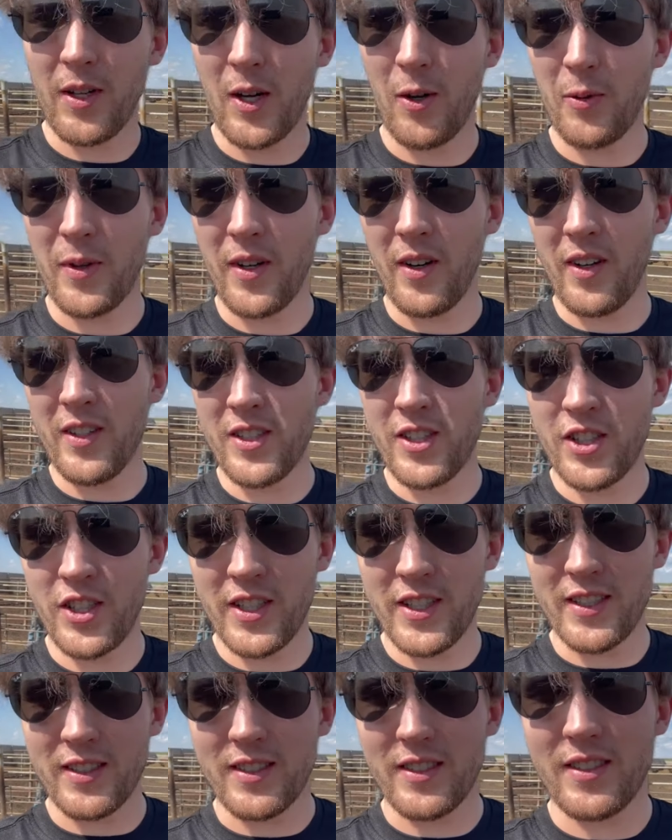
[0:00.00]
Now we are
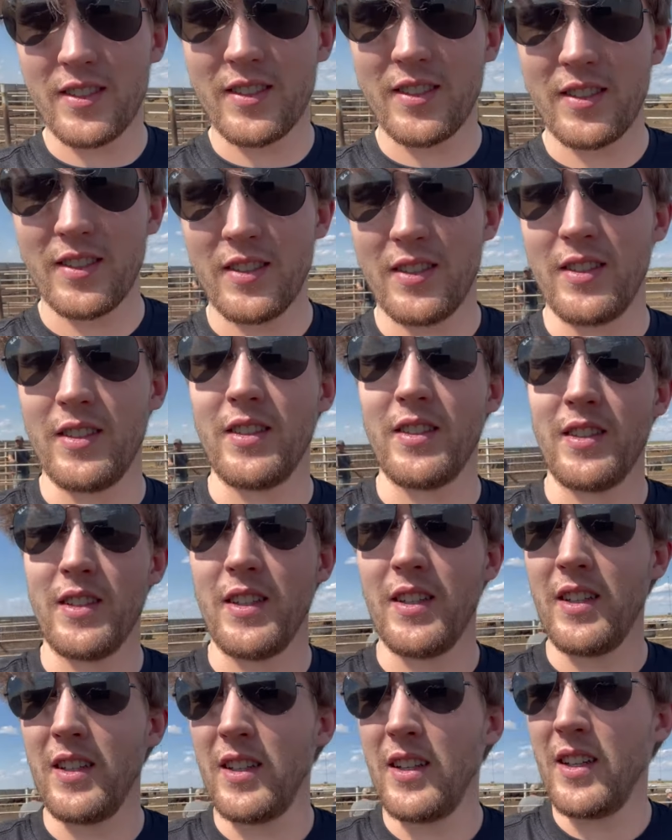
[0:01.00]
just
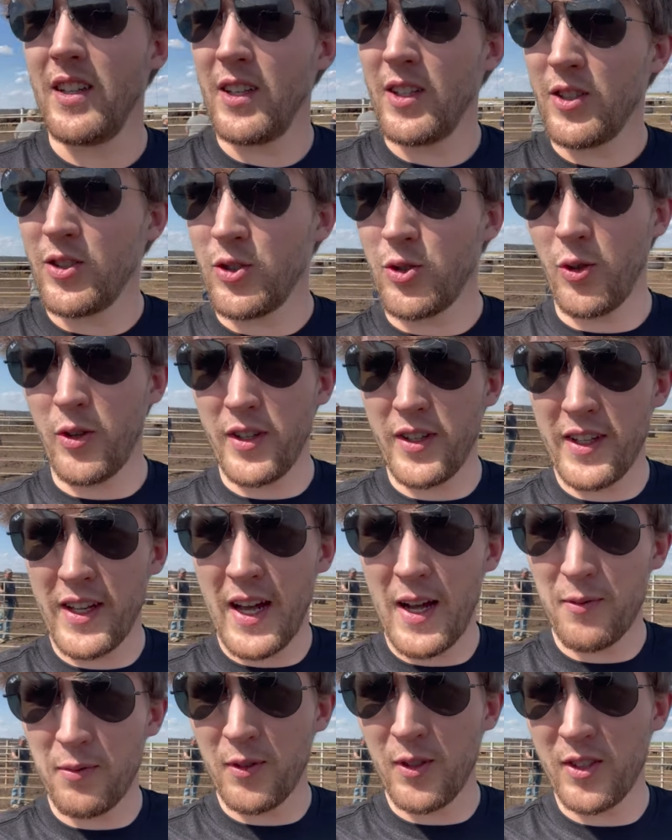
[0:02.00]
sorting the
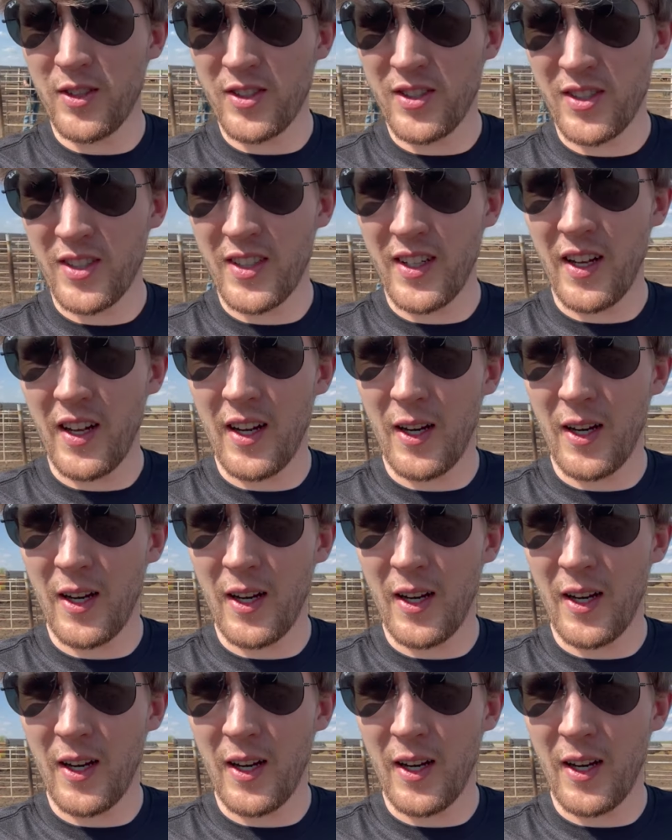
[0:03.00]
heifers.